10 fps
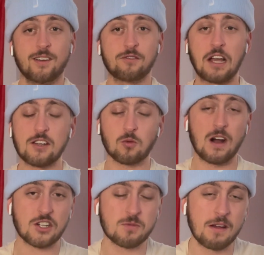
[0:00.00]
if you guys
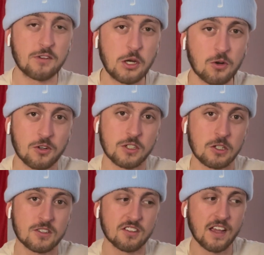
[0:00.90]
watched my video
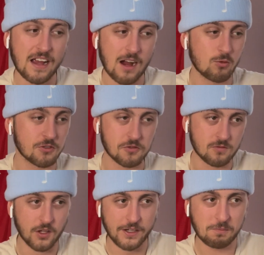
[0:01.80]
earlier today, I was
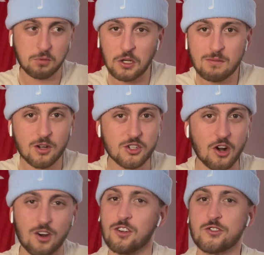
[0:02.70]
like pretty much
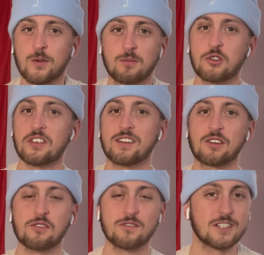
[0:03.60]
one hundred percent
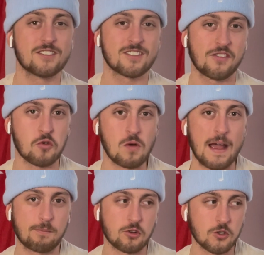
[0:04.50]
convinced that the
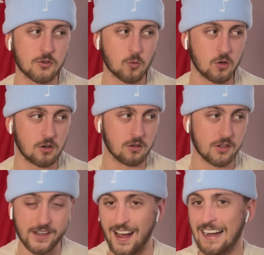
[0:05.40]
Raptors were
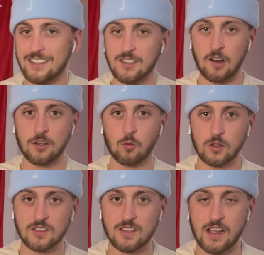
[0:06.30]
not done
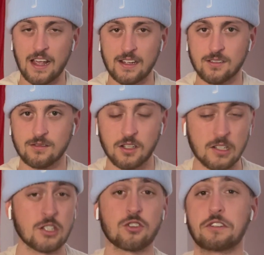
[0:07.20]
once they had
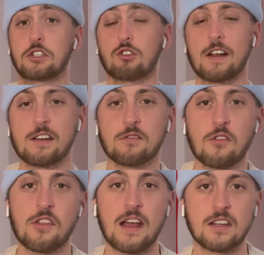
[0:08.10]
initially traded for
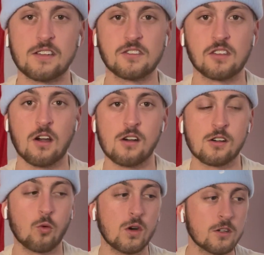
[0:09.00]
Thaddeus
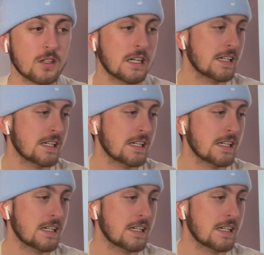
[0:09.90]
Young. Well,